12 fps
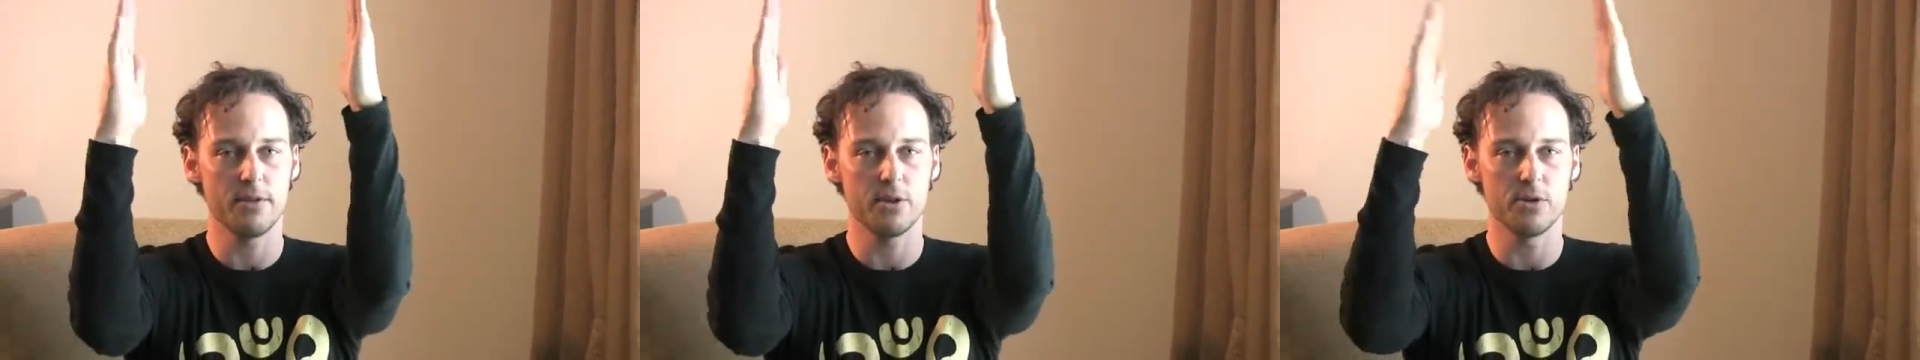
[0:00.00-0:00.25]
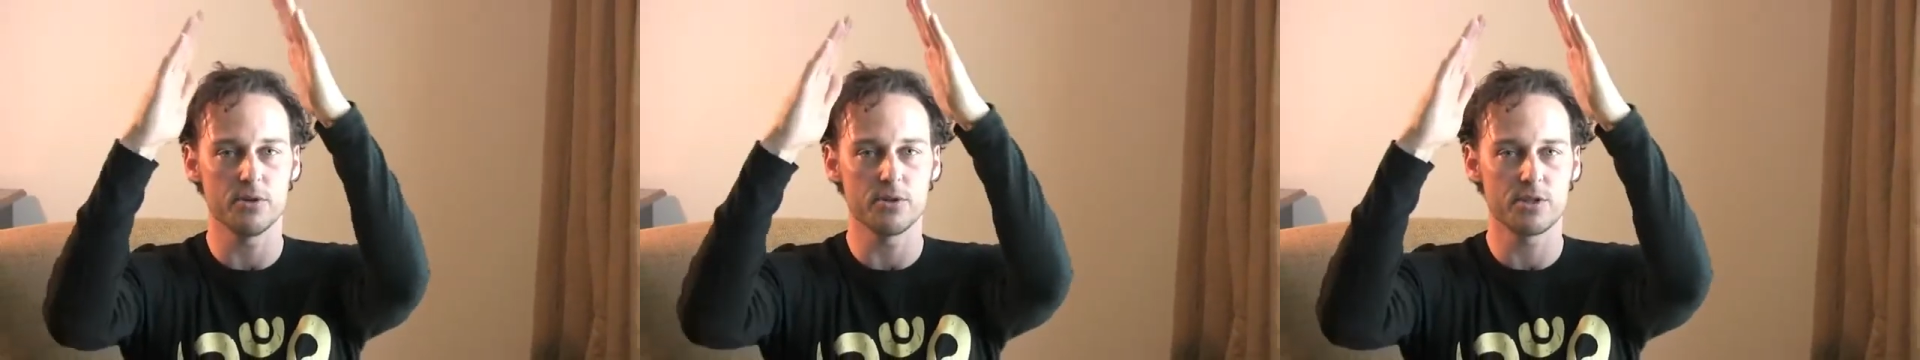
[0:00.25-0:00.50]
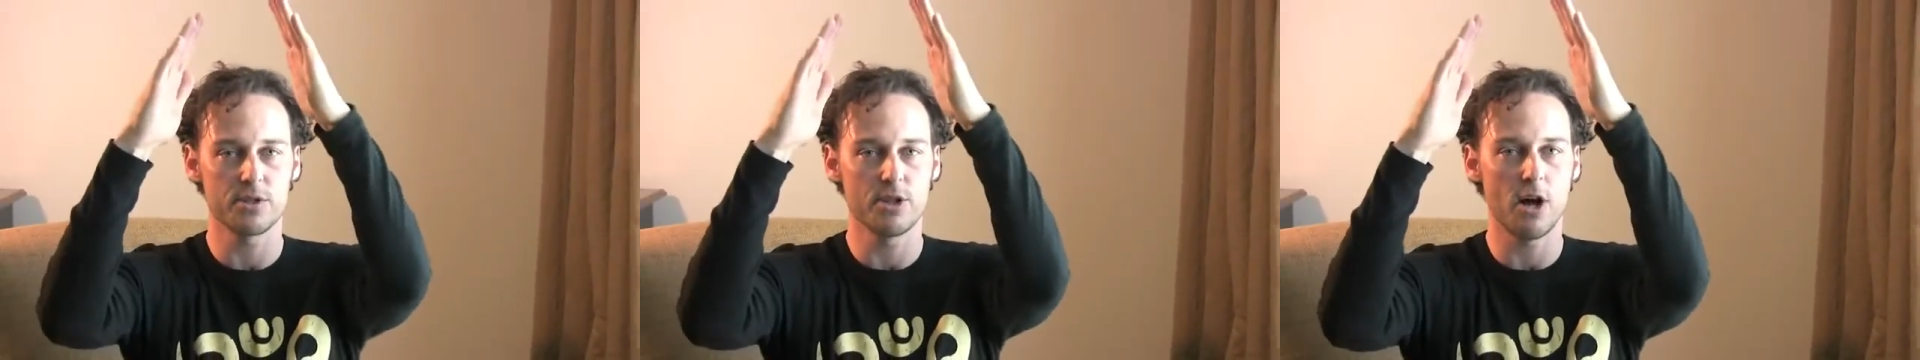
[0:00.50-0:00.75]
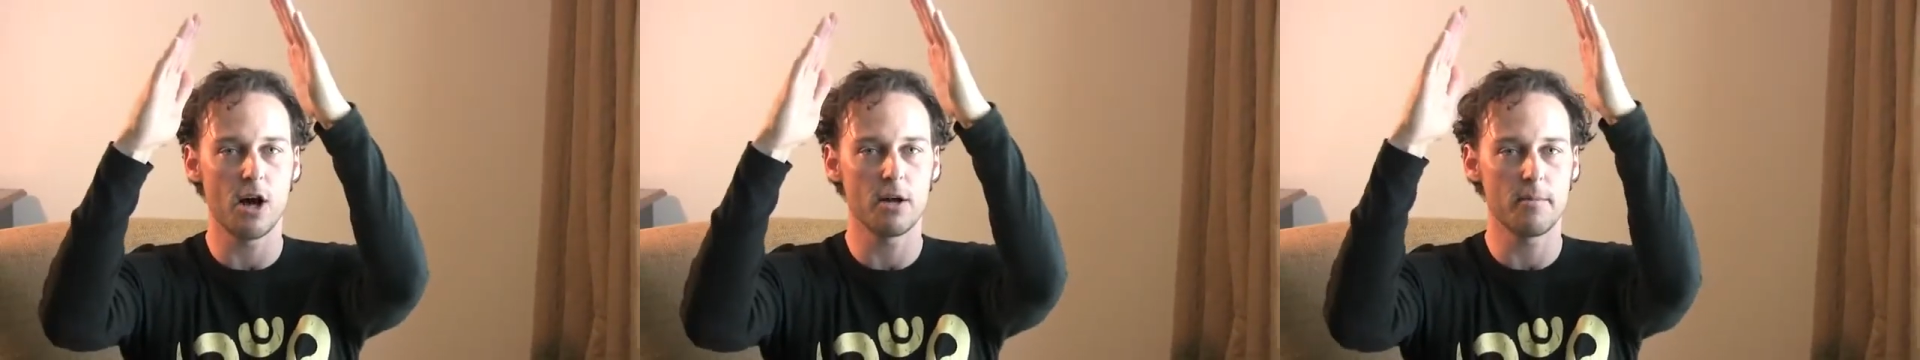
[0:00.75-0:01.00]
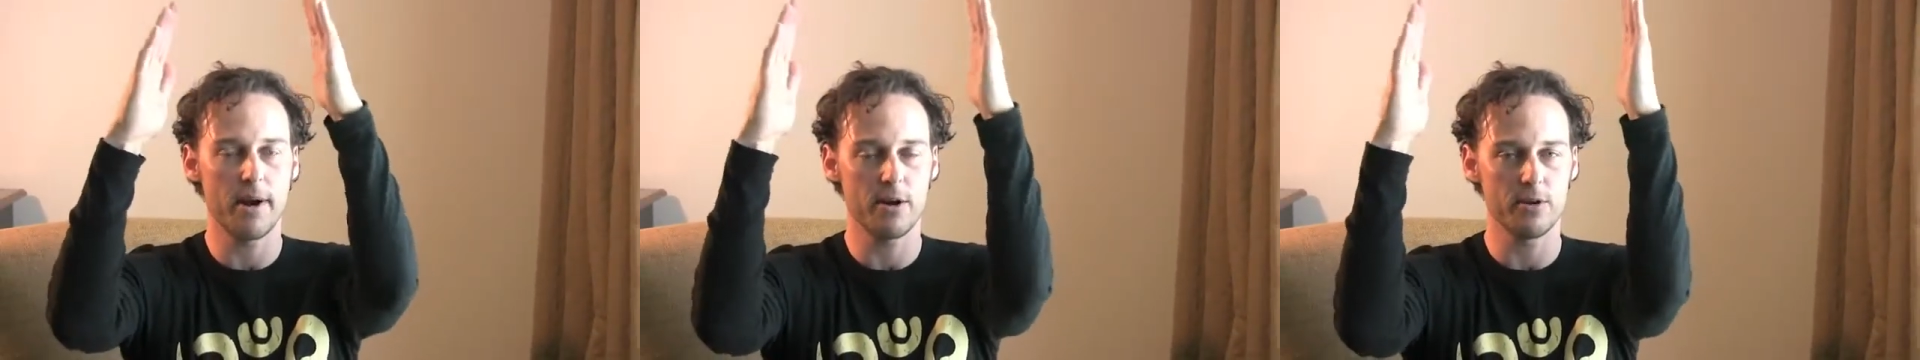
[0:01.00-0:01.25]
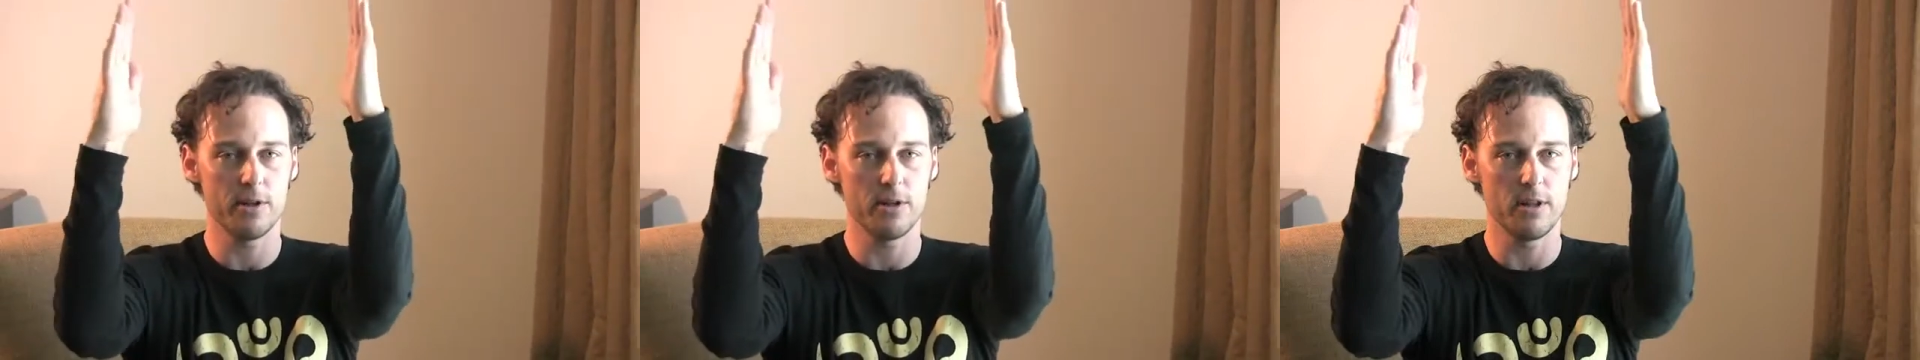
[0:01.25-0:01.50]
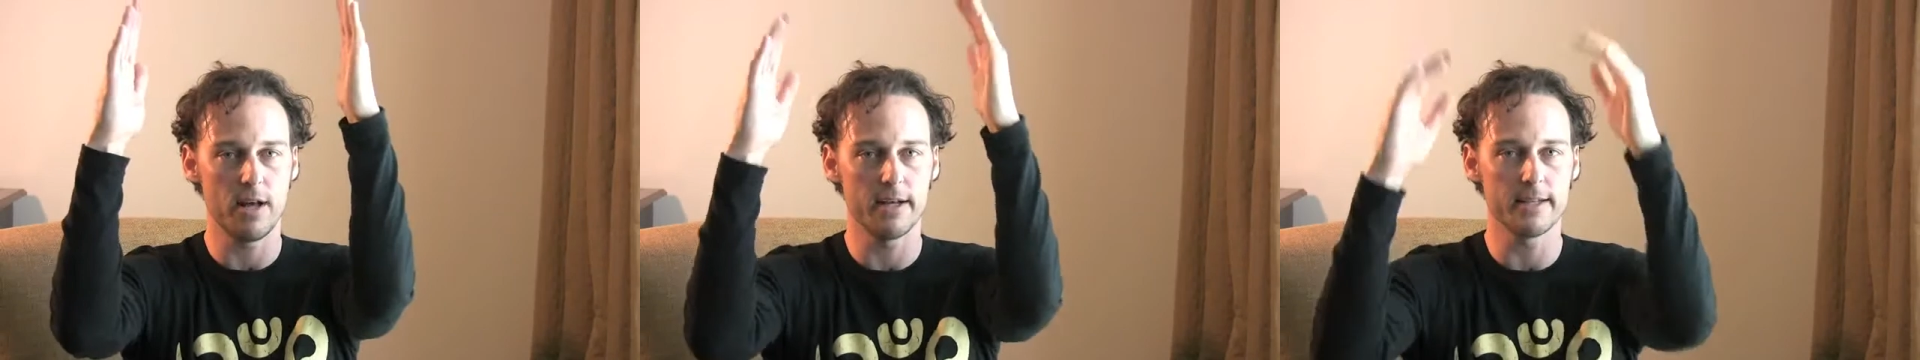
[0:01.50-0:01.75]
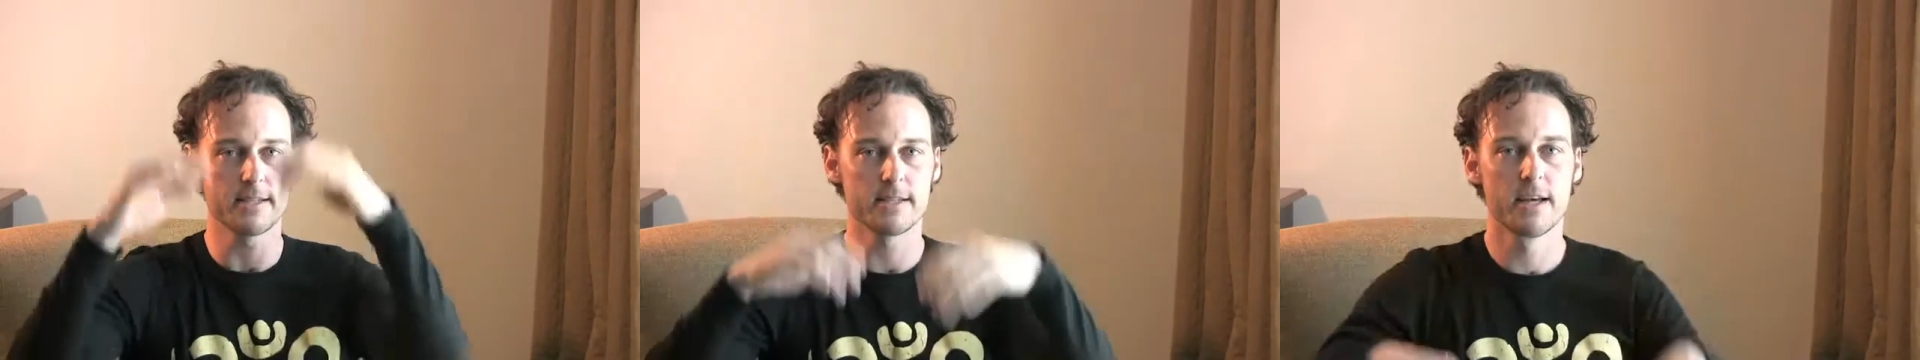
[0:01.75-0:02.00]
those non-parallel
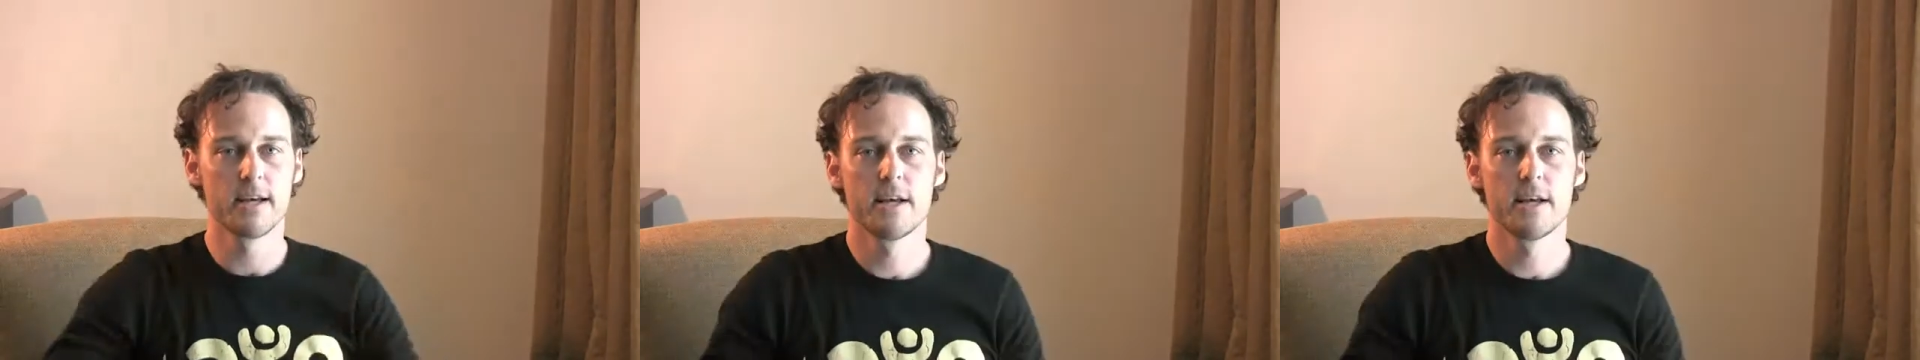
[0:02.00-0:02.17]
lines.